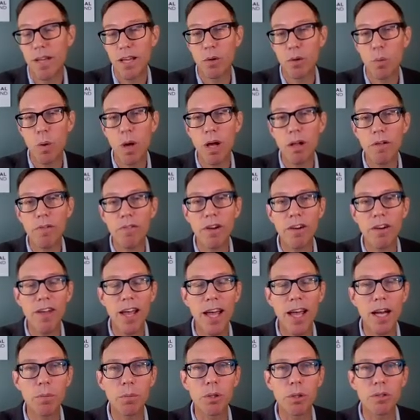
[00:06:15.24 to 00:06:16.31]
and the welfare of
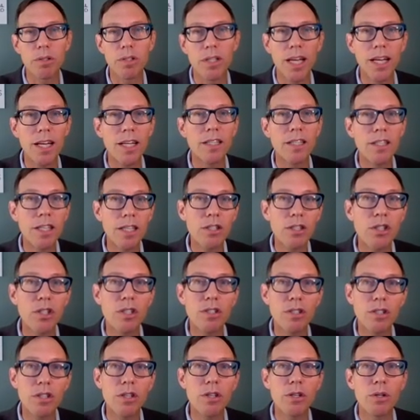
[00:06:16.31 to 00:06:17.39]
animals, in
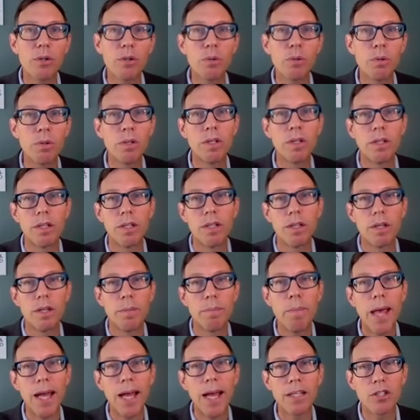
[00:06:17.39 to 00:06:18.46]
addition to
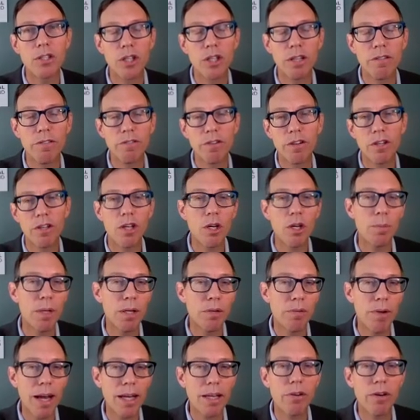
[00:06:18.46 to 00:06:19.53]
managing for
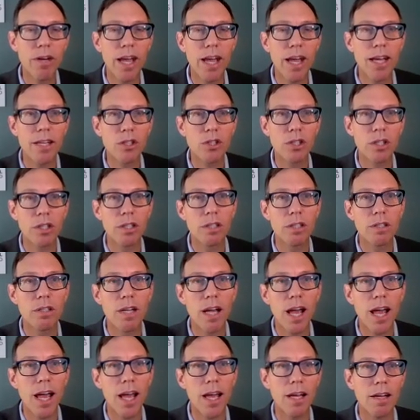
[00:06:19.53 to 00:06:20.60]
human recreation
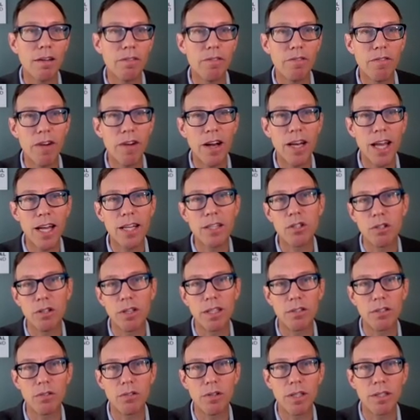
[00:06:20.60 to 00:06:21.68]
and
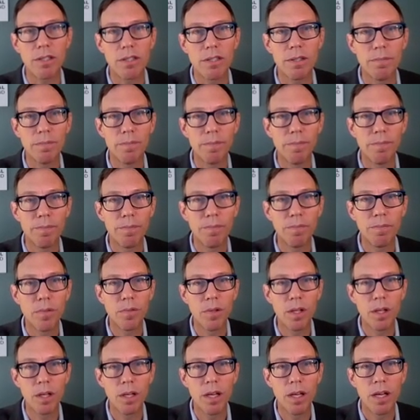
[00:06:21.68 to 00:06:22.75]
financial interests.
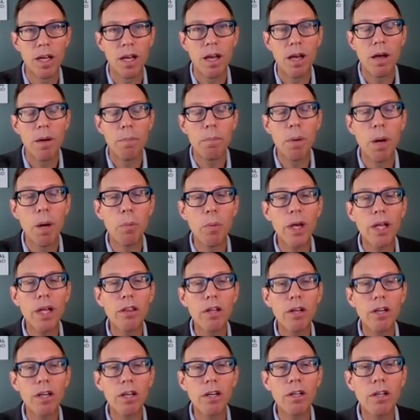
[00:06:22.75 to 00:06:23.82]
But we
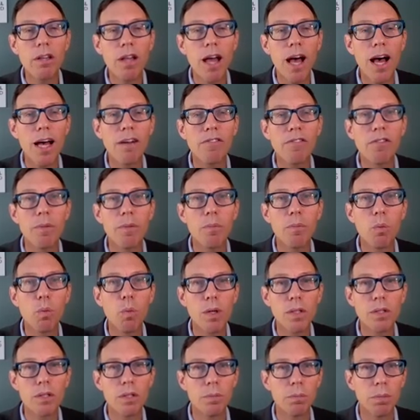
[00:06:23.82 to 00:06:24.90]
learn a lot from
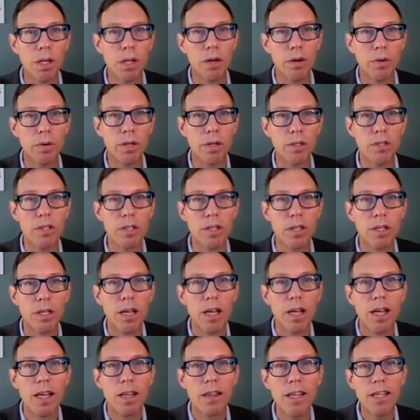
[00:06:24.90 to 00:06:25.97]
whistleblowers.
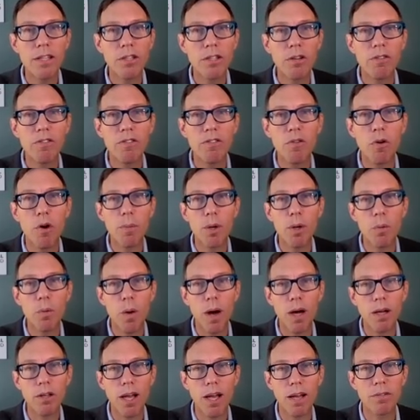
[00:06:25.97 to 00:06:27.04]
These are former
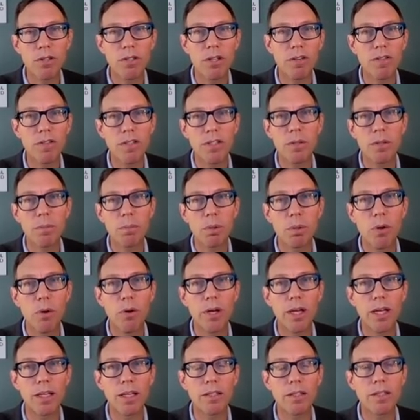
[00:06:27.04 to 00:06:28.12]
Wildlife Service
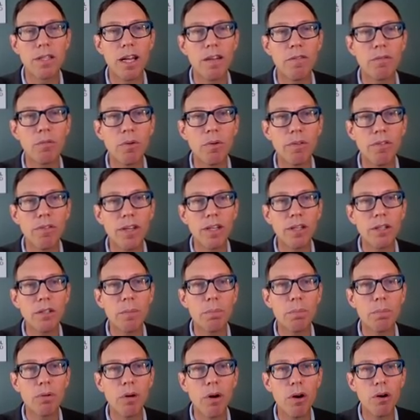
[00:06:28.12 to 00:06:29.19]
employees that have revealed
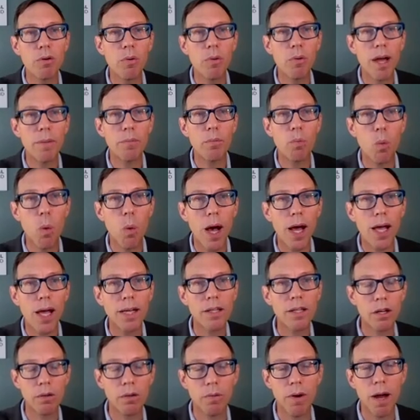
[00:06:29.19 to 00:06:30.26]
a
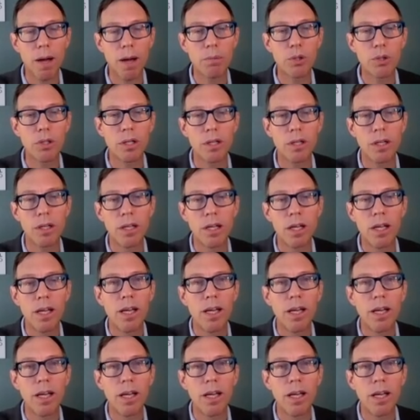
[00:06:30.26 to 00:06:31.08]
program-wide corruption